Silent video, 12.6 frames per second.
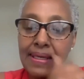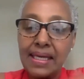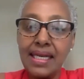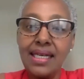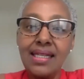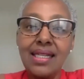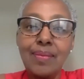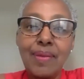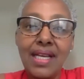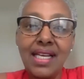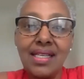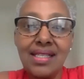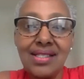in the
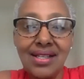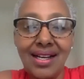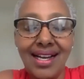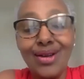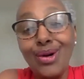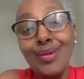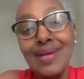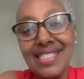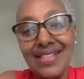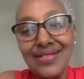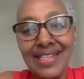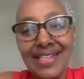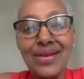place, I call
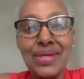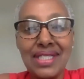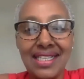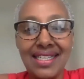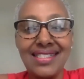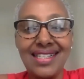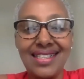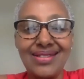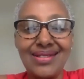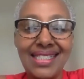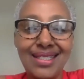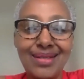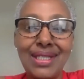myself an equity
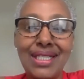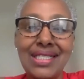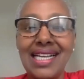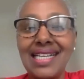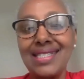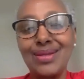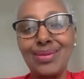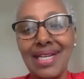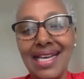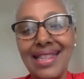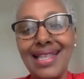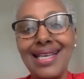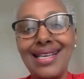accelerator because that's what
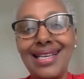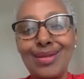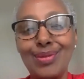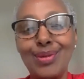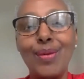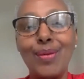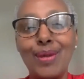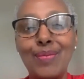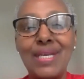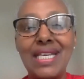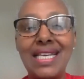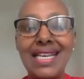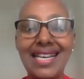I think it probably
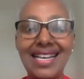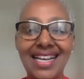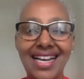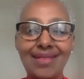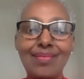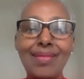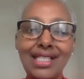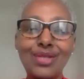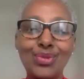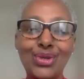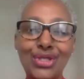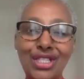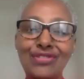be a much
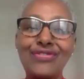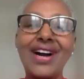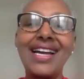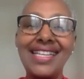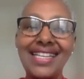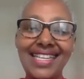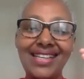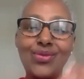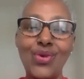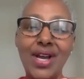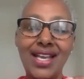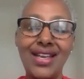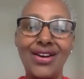more defining
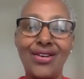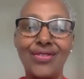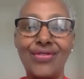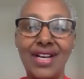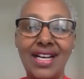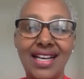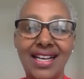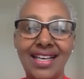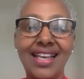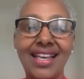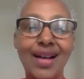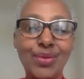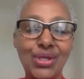way of
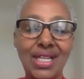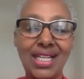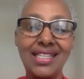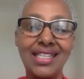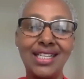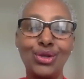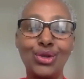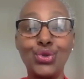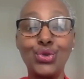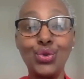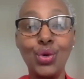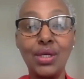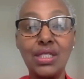encapsulating in those
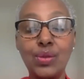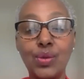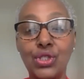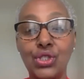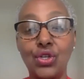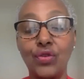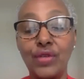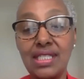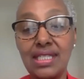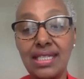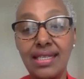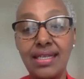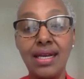two words, which is
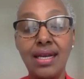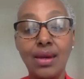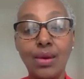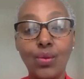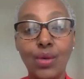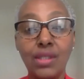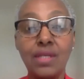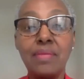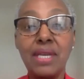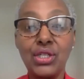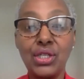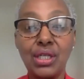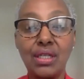obviously one of the
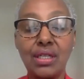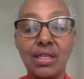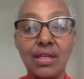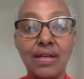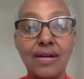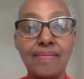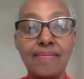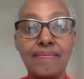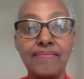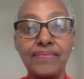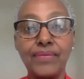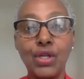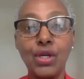major
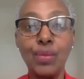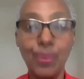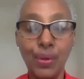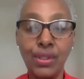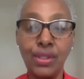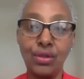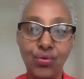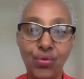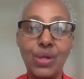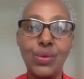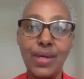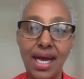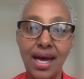component of
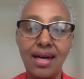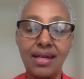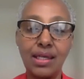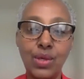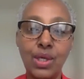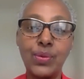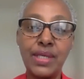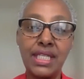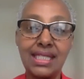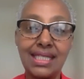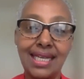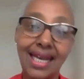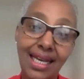where we are and where we
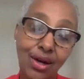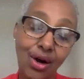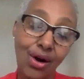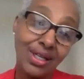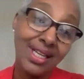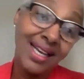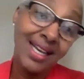need to head on.